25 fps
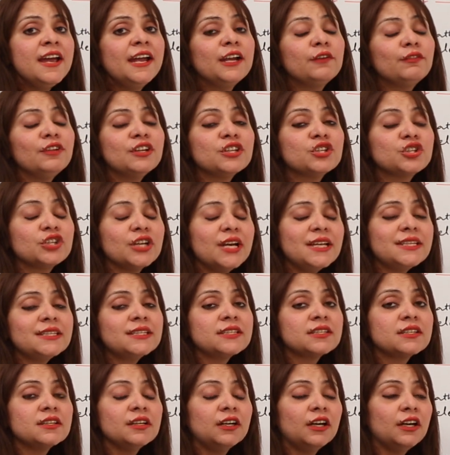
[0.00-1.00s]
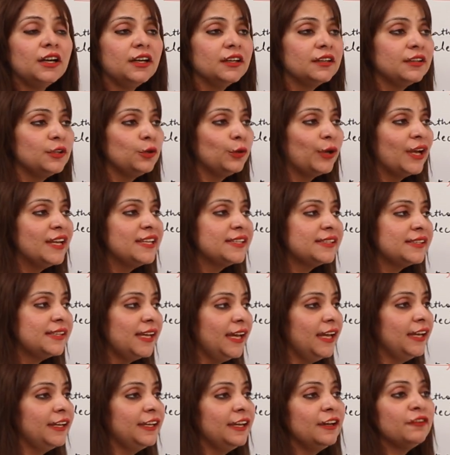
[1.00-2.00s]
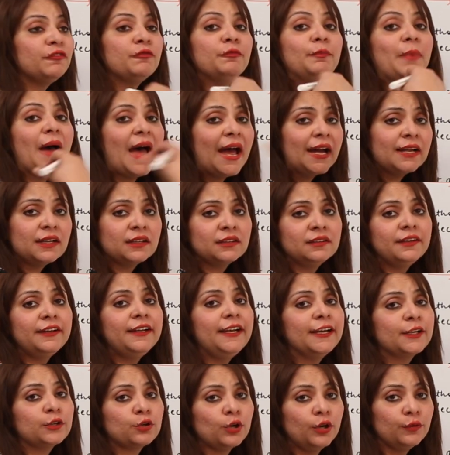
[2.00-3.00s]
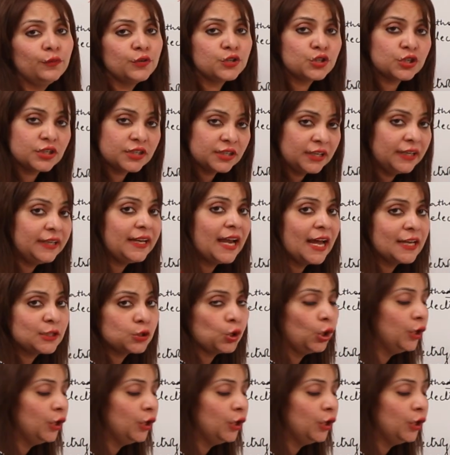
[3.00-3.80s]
It will just, you can say, give back the electron which is it has